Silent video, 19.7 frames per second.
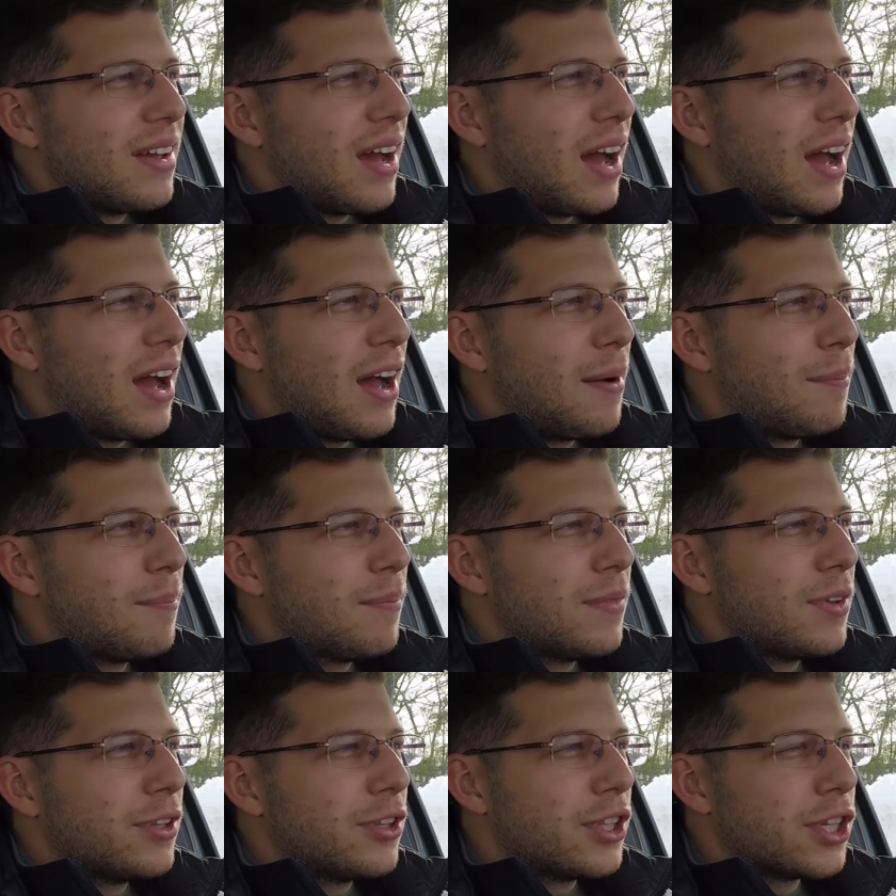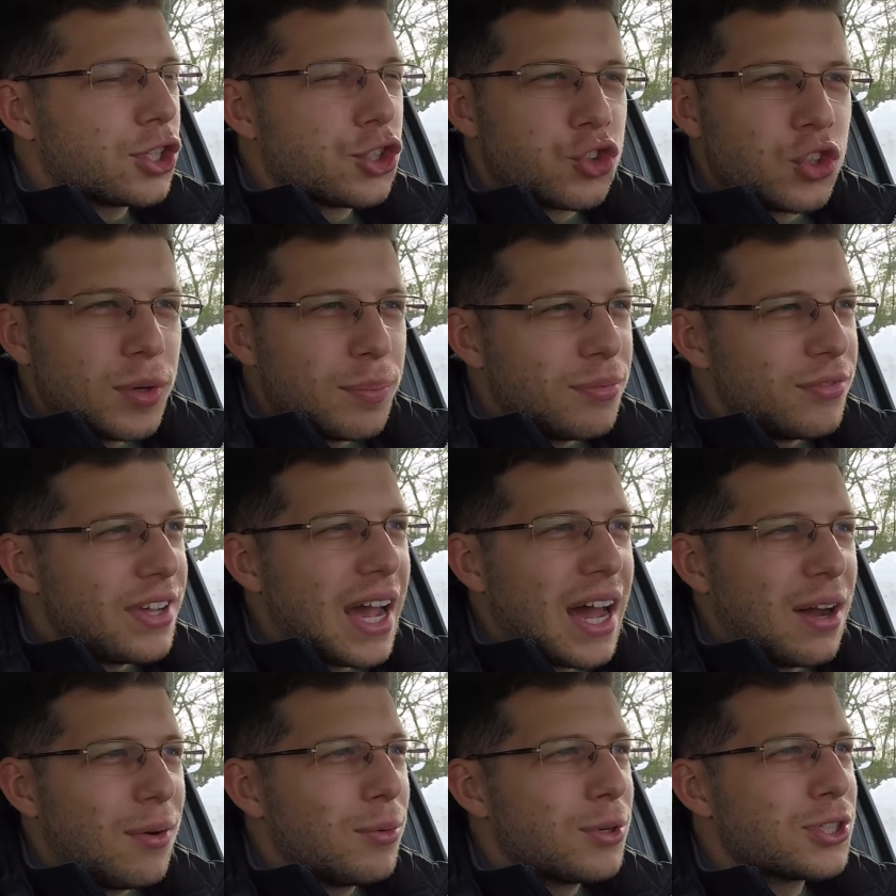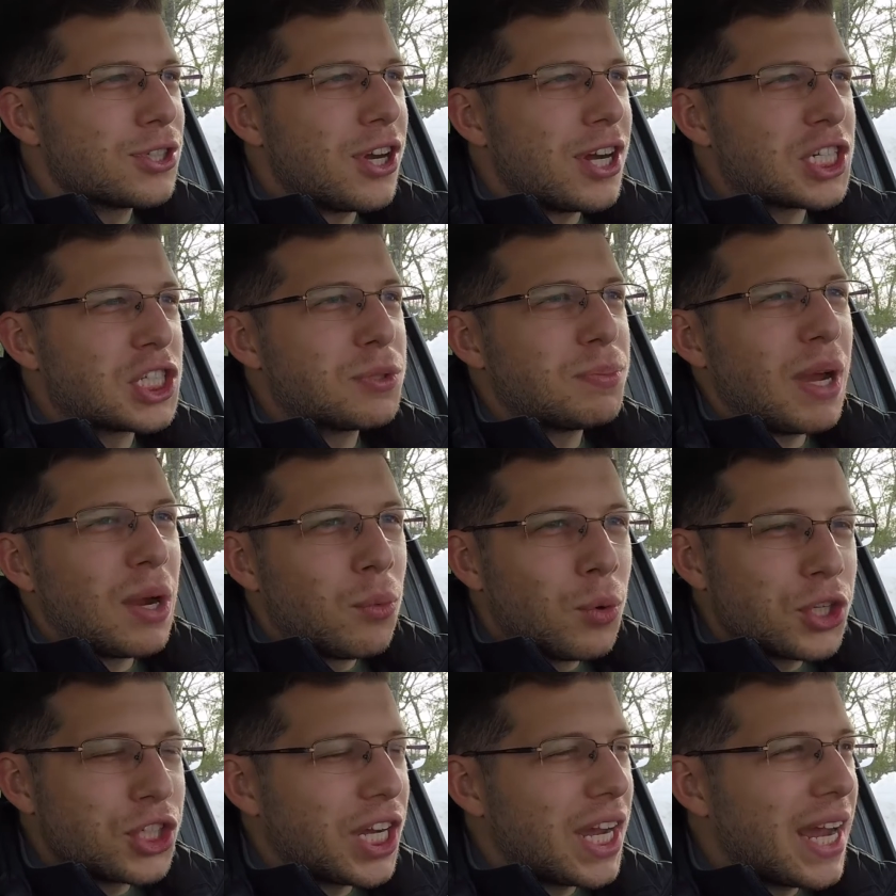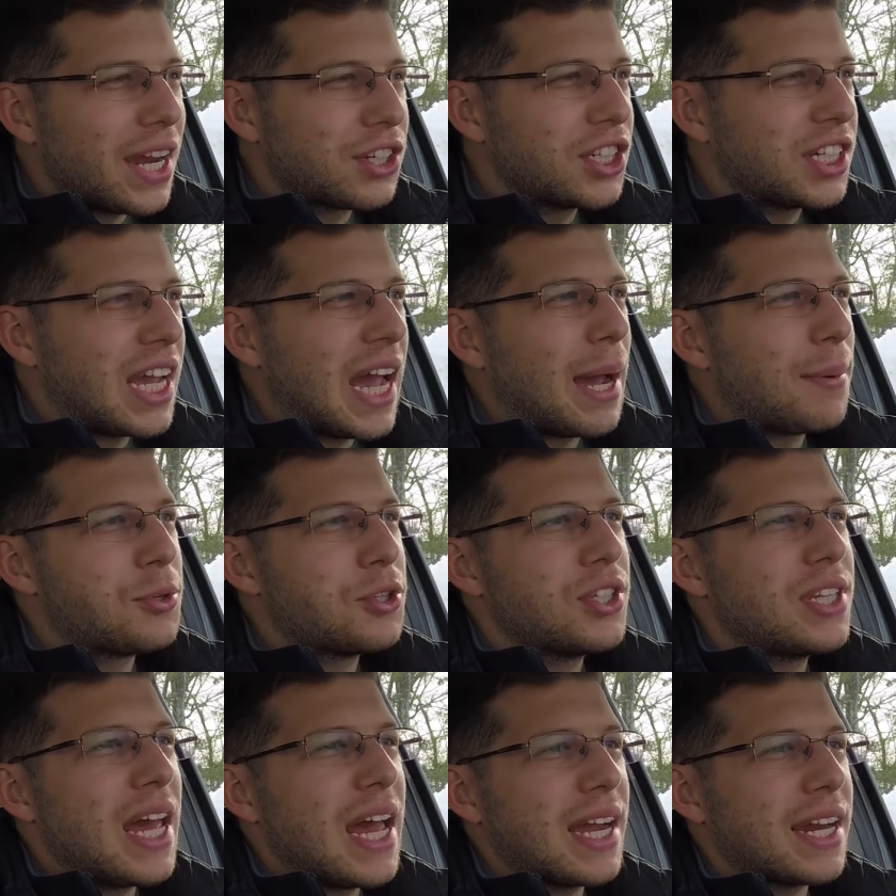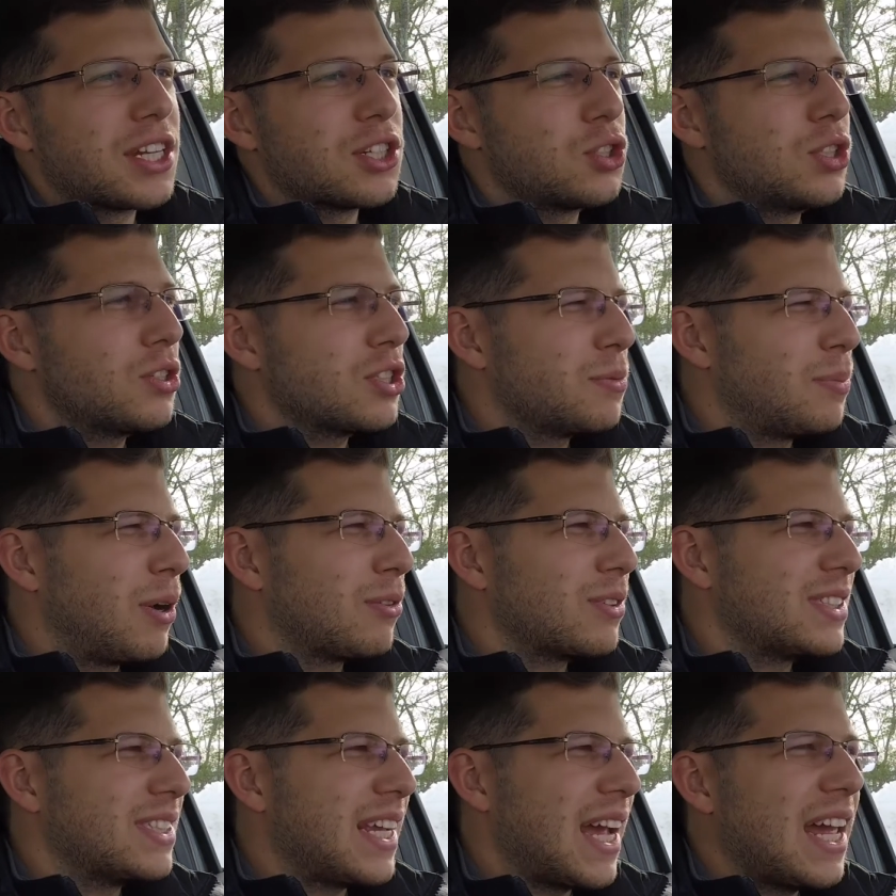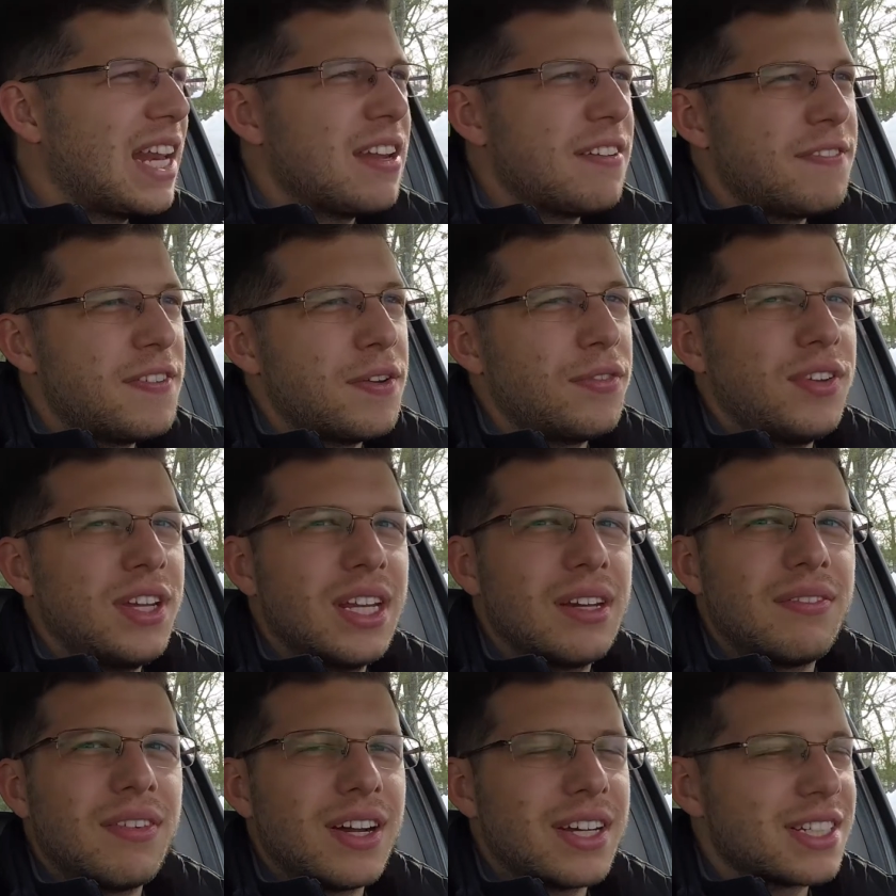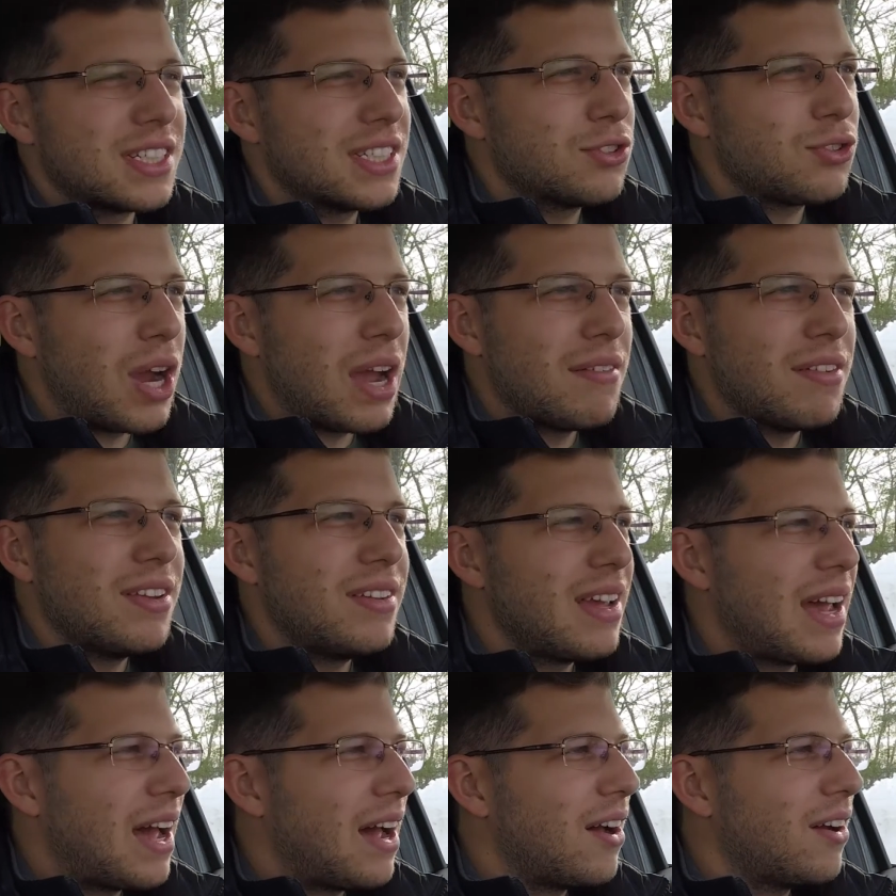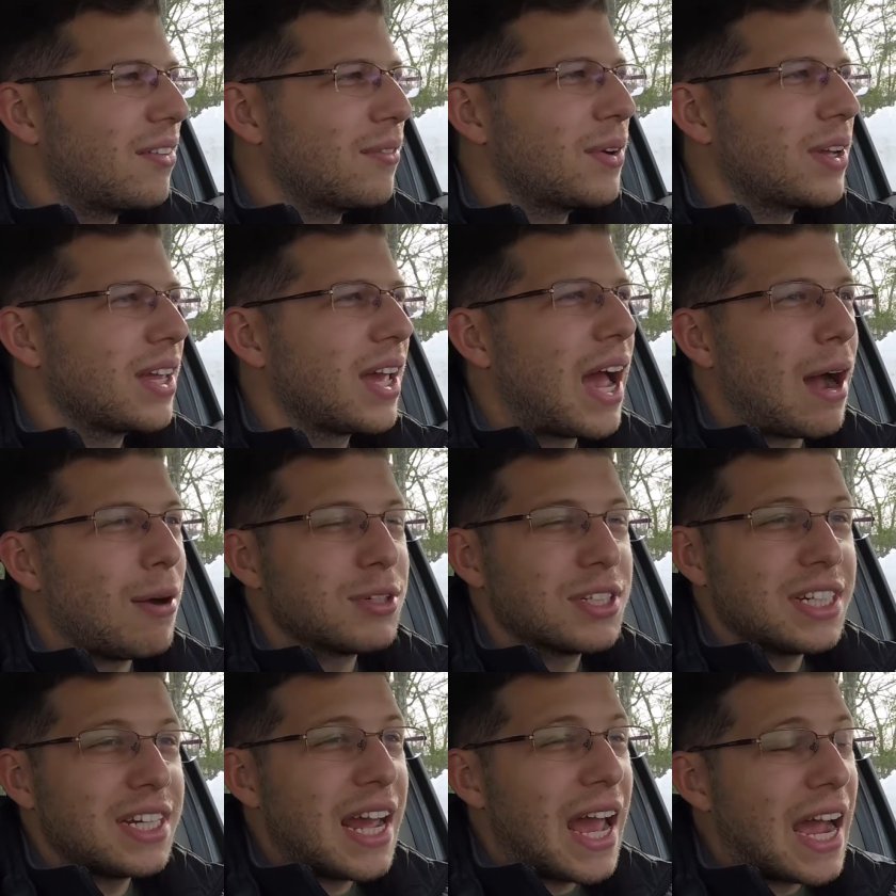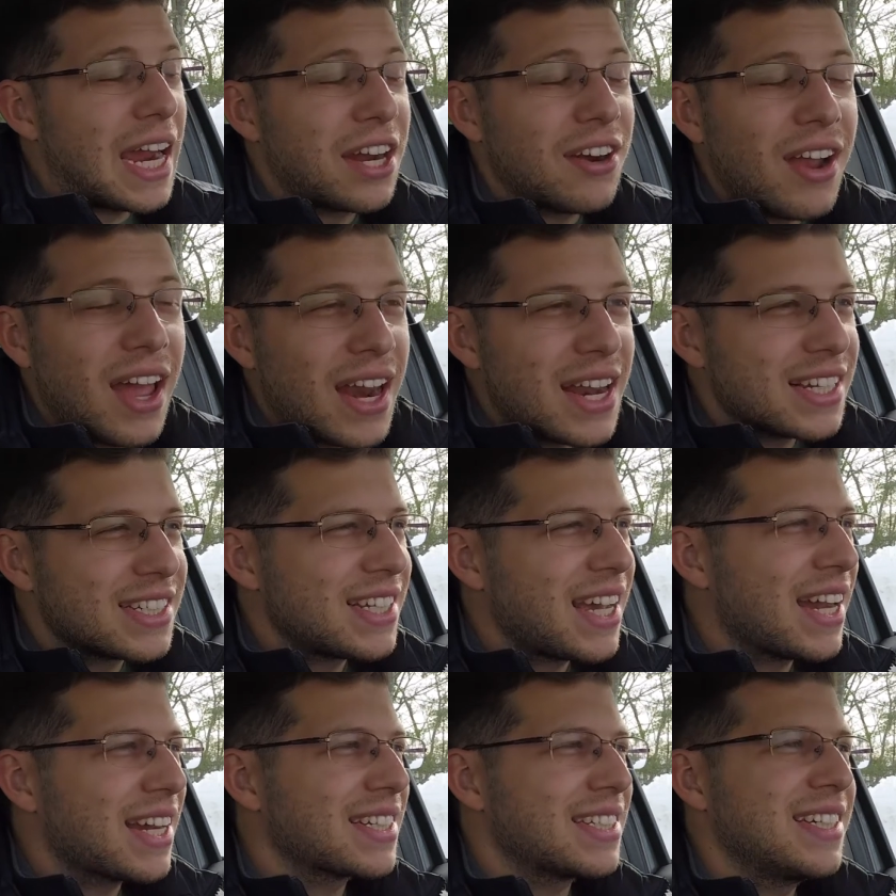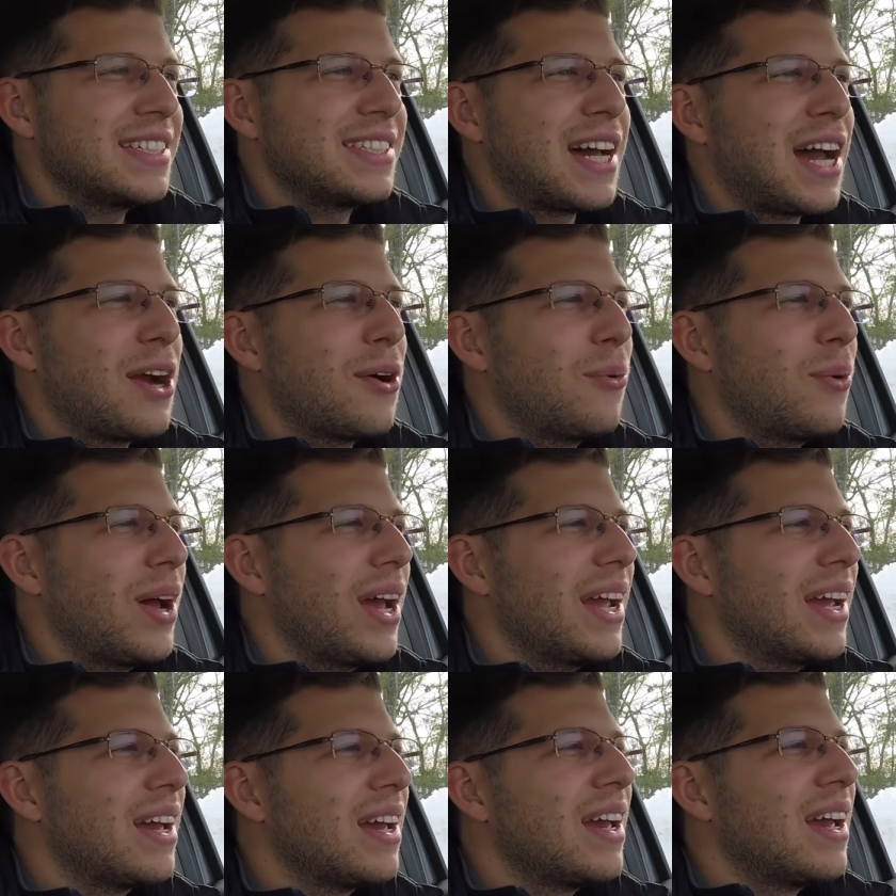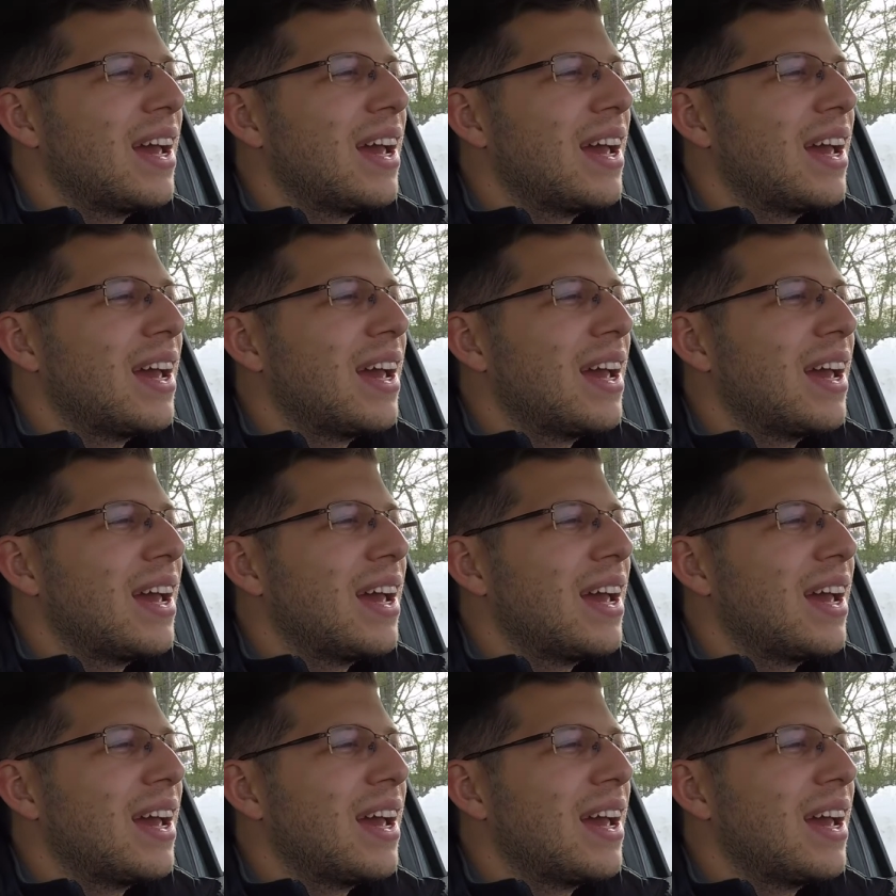The trip down was awesome. I wish I actually captured that because there was about 10 to 15 of us driving down. I was in an Acura NSX the entire way.